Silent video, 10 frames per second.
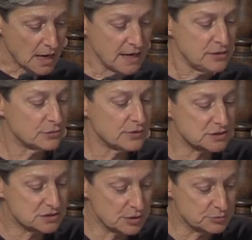Either
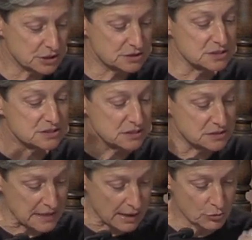that subject is
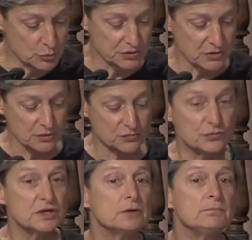endowed with that
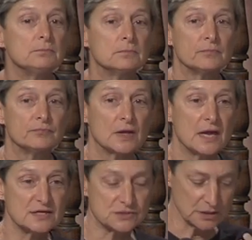freedom
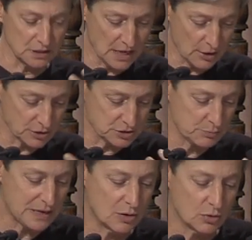as an
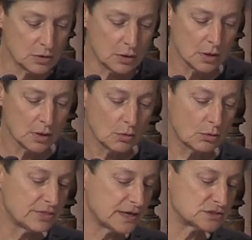inherent power,
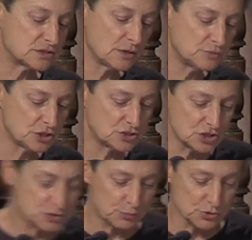or that subject
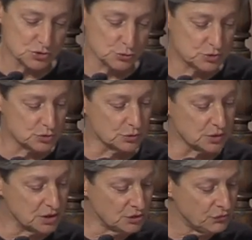is presumed to
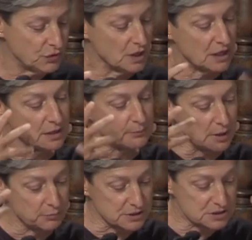live in a
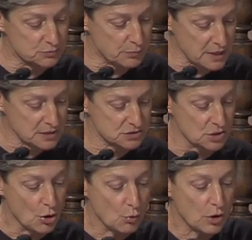public space
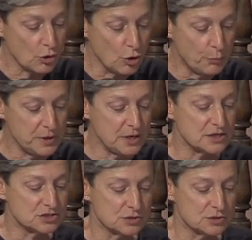where open and